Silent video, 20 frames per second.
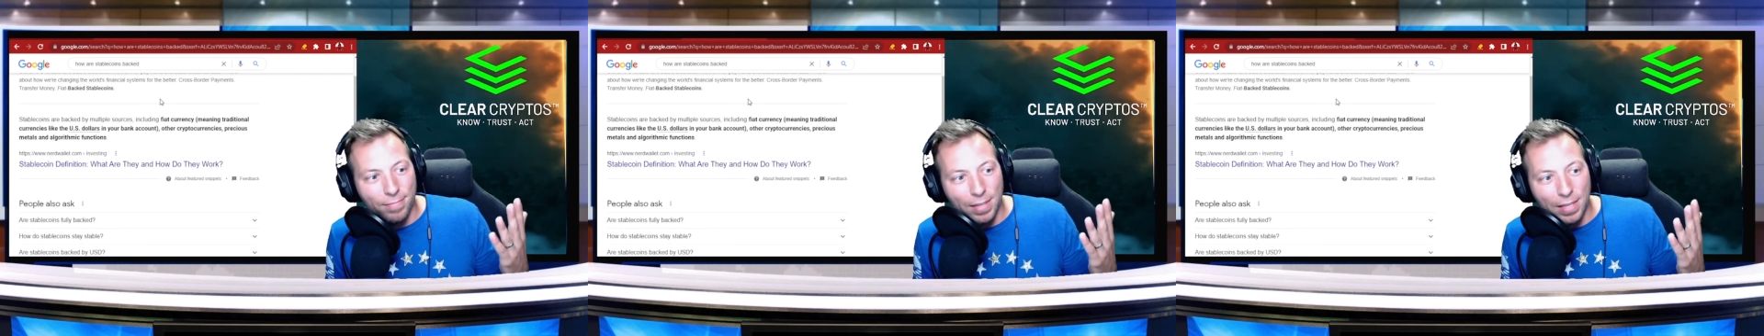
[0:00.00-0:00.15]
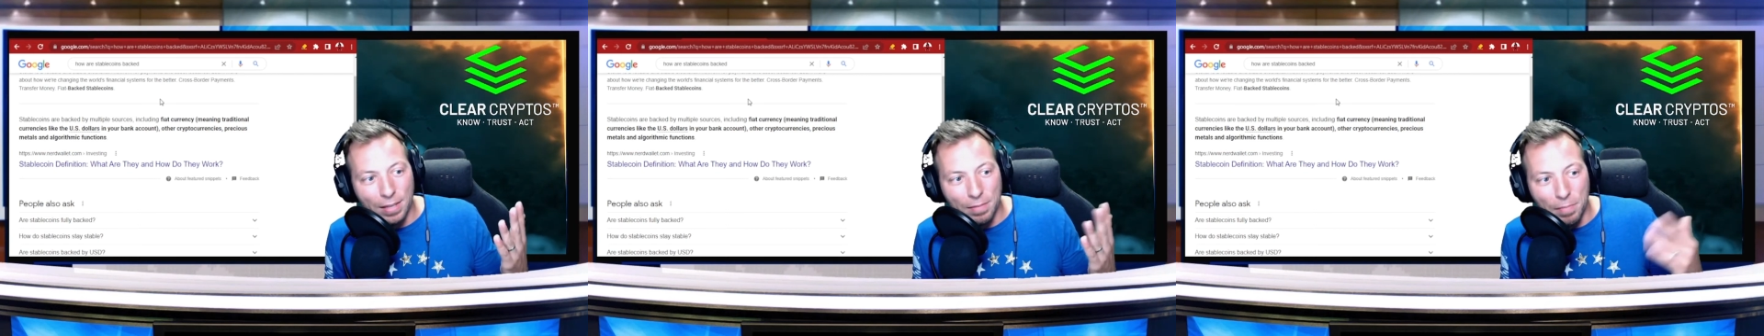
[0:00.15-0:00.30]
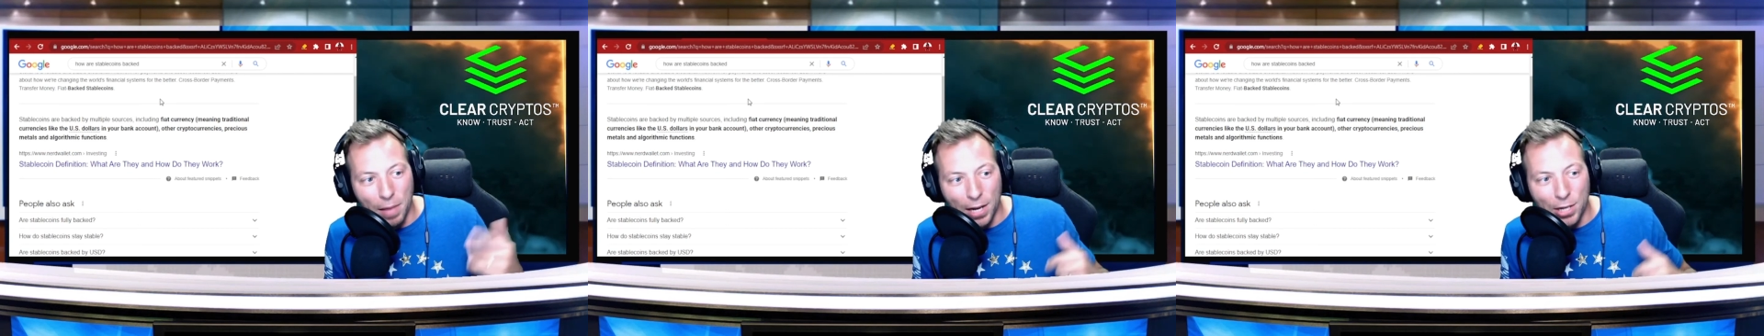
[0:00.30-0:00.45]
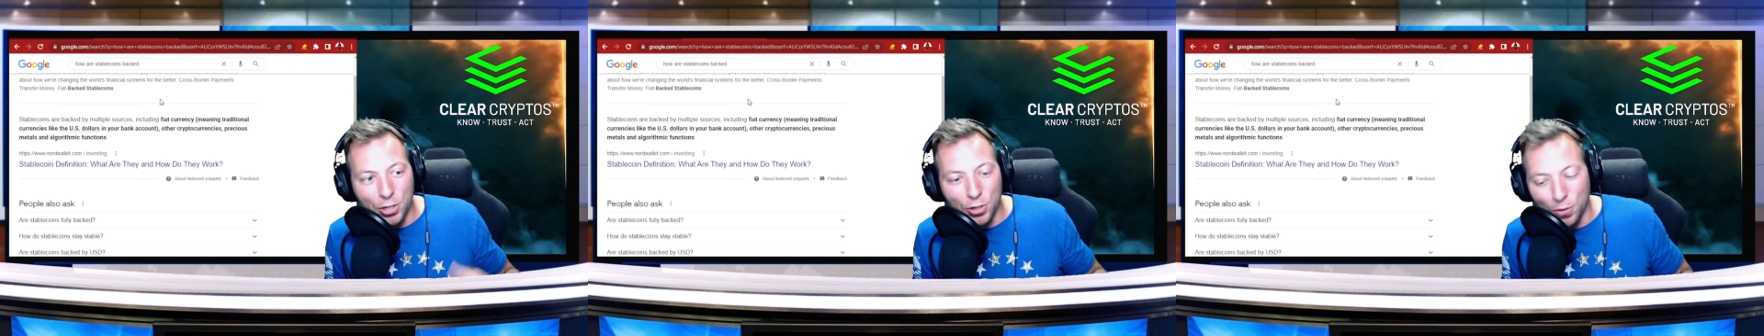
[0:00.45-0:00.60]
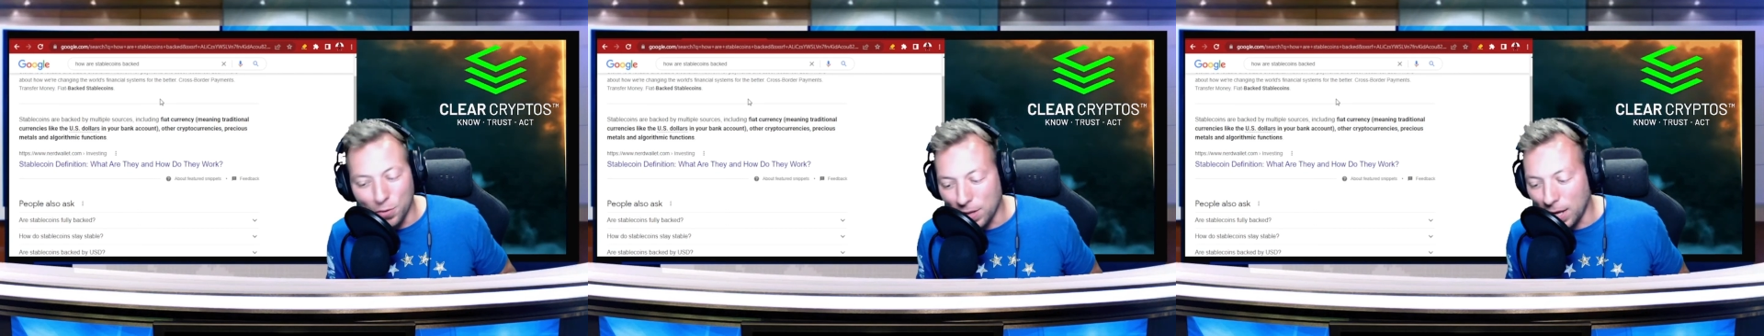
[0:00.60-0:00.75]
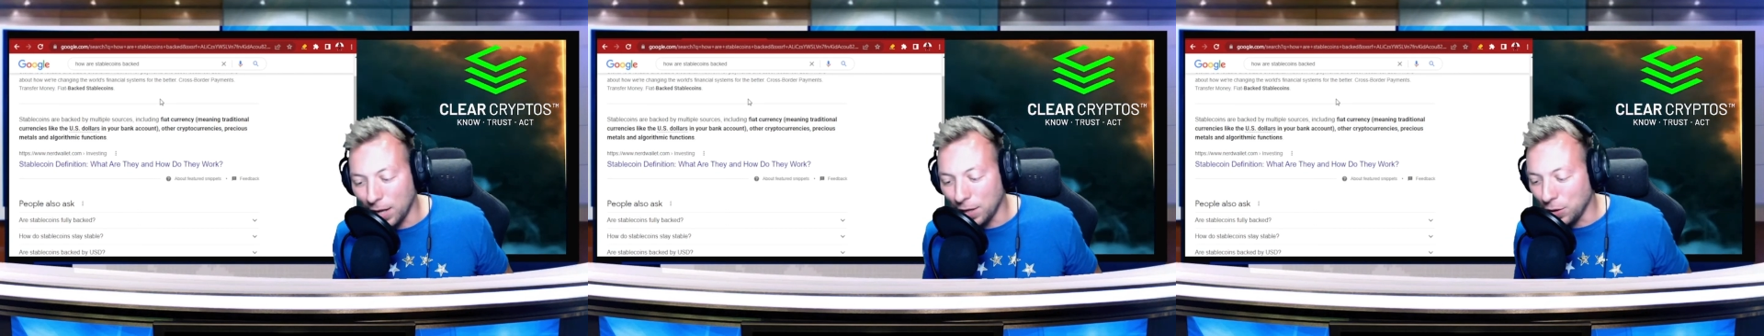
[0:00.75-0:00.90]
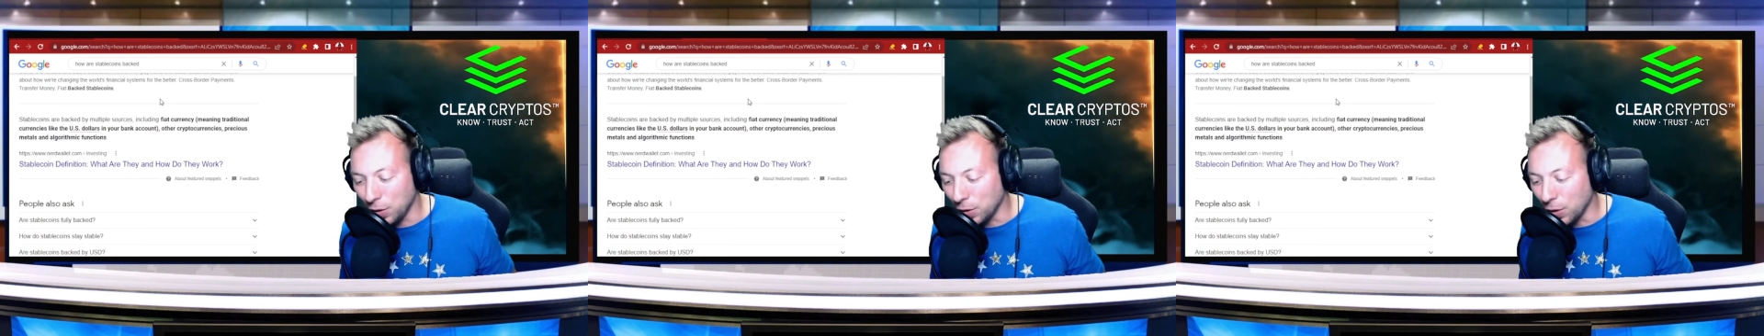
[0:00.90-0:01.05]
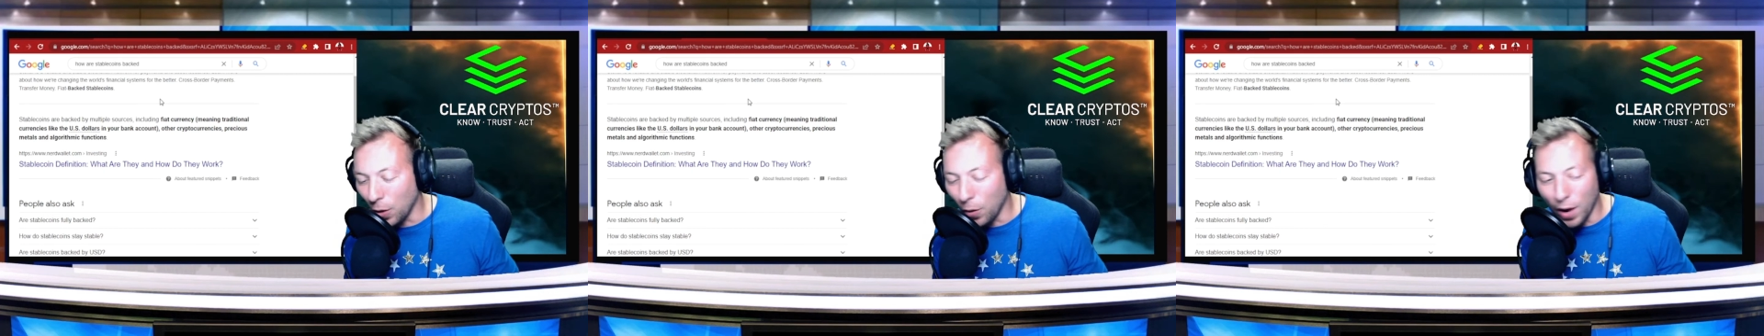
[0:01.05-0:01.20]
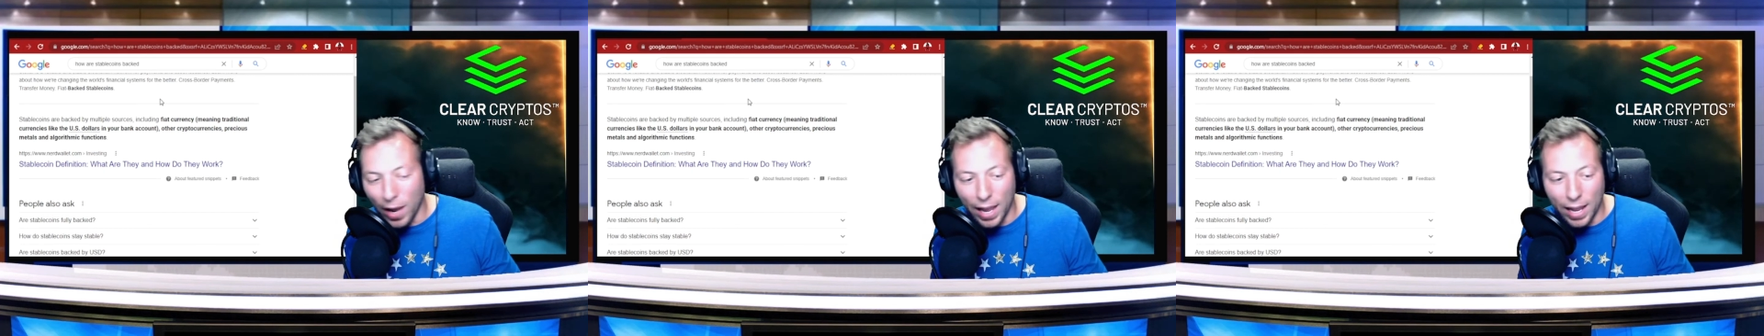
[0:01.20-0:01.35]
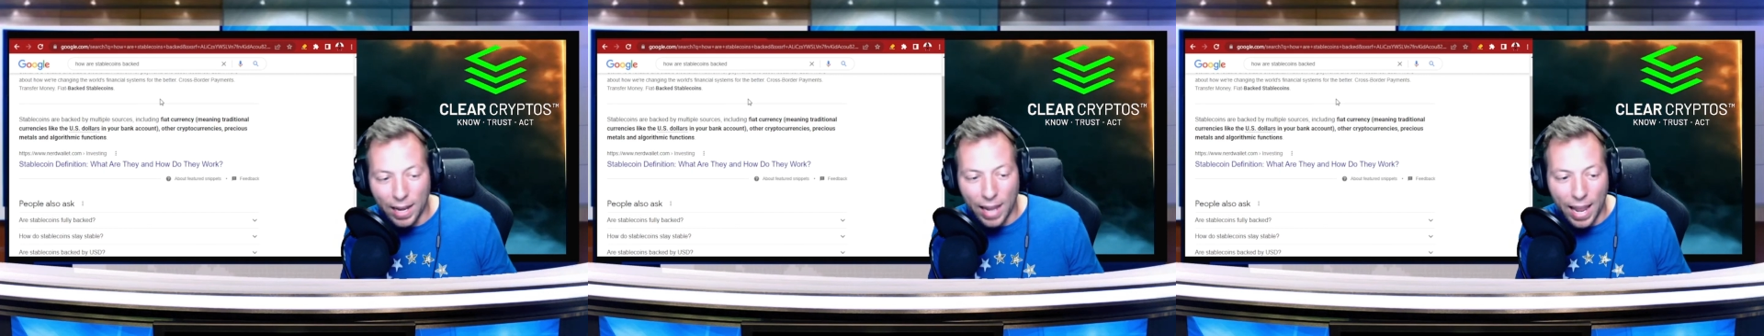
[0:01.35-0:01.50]
make sure that you go
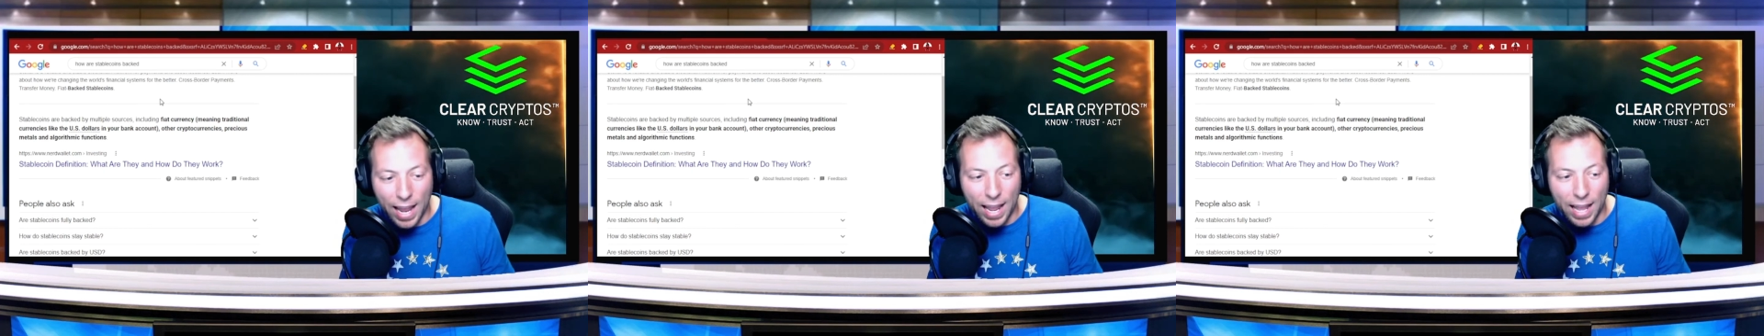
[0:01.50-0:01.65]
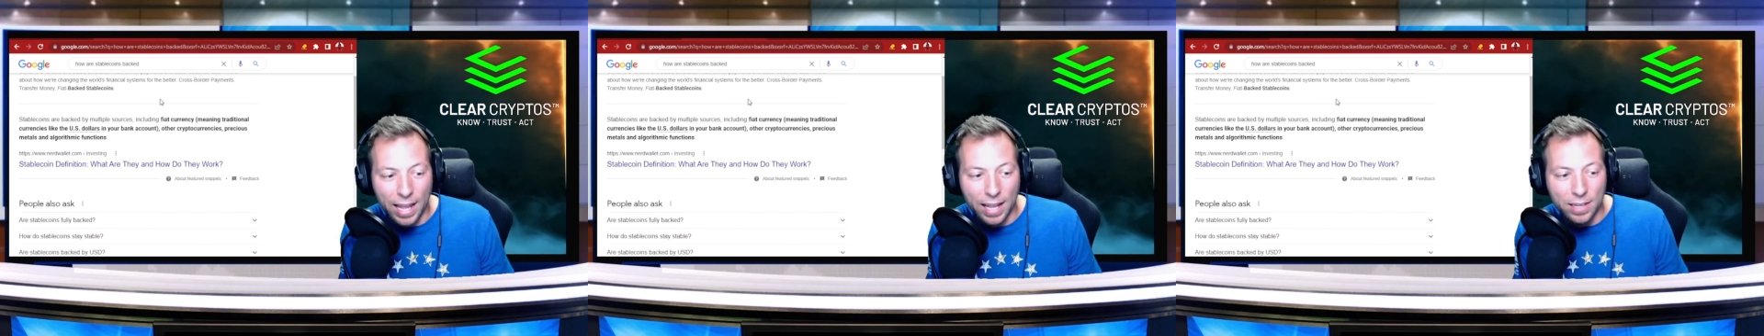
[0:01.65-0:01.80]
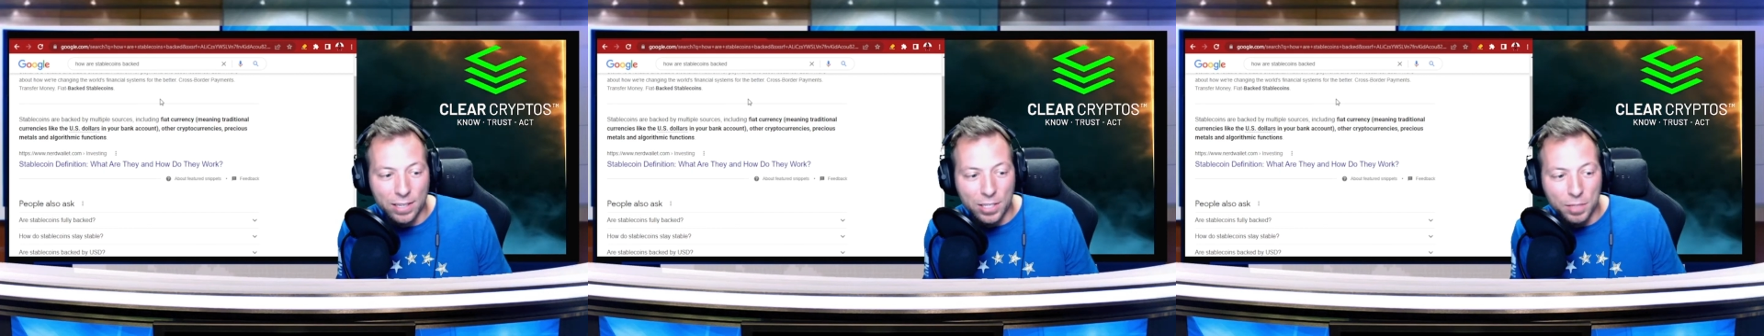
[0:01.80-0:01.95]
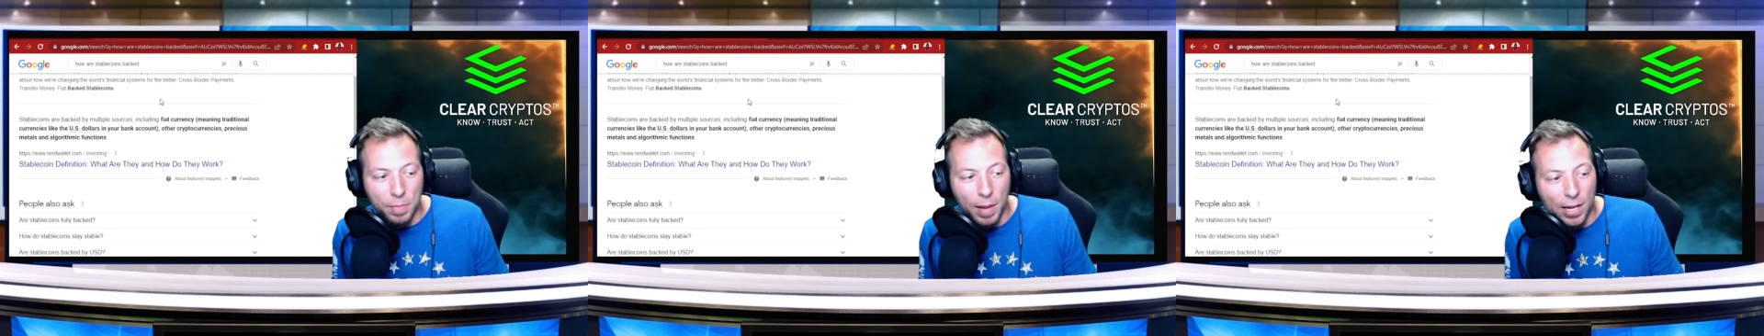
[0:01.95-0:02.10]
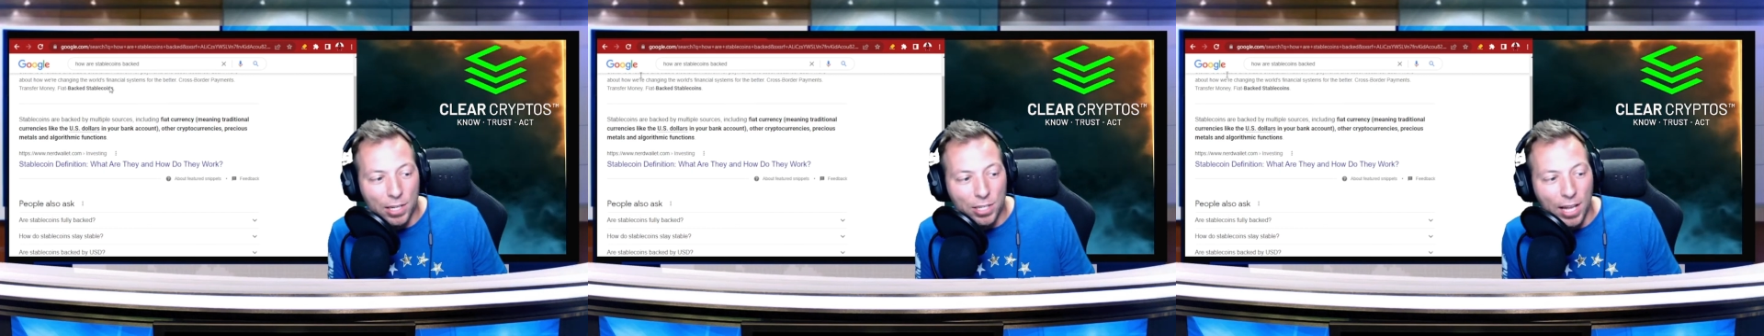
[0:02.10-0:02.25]
ahead and smash